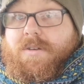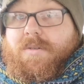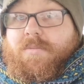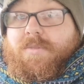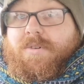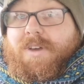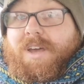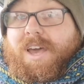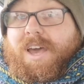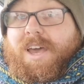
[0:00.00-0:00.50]

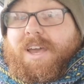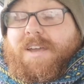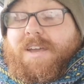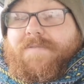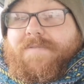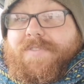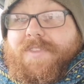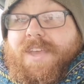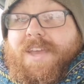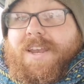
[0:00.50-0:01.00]
But hey,
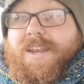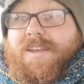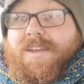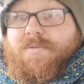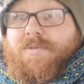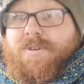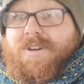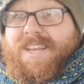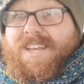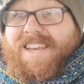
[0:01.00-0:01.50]
it is
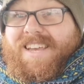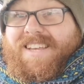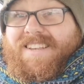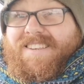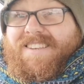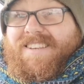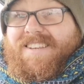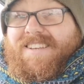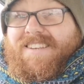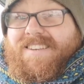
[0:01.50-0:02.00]
what it
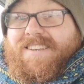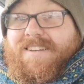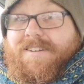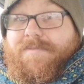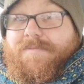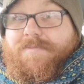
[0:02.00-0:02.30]
is, isn't it?